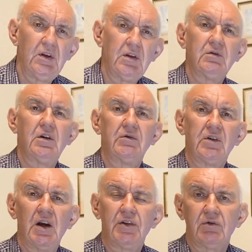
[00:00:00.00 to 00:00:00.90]
There
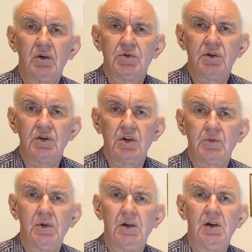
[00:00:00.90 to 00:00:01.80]
are other options as
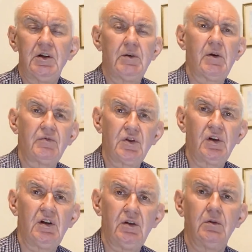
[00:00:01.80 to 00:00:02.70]
well.
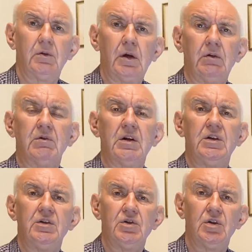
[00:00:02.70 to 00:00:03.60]
MFJ do a
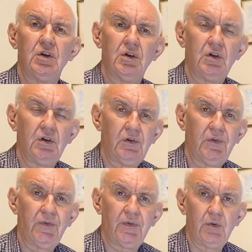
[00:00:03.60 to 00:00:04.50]
range
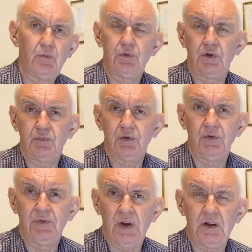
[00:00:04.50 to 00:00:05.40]
of uh,
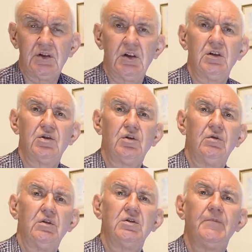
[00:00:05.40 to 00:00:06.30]
waterproof antenna
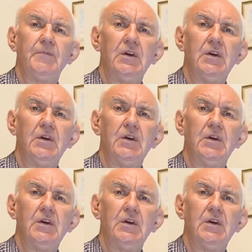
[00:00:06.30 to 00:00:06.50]
tuners.